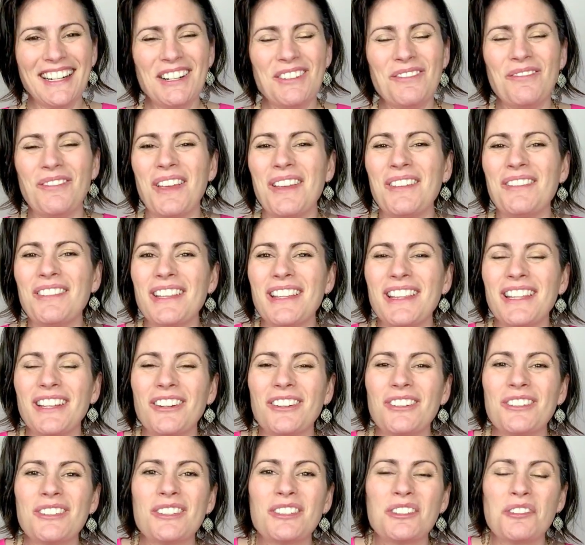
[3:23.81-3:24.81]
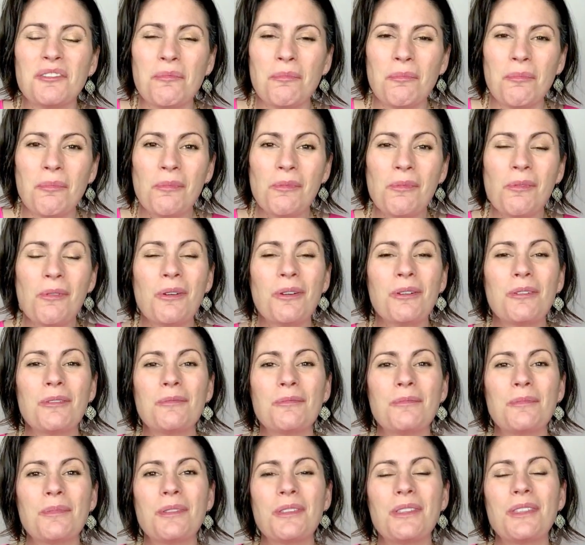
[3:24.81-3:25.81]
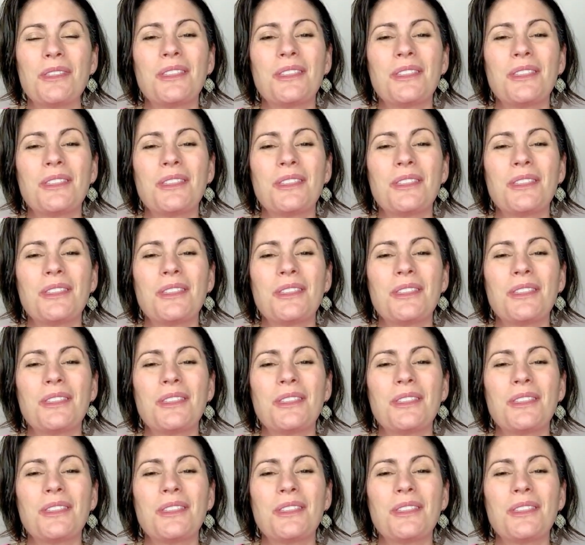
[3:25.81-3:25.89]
Maybe there's some warmth,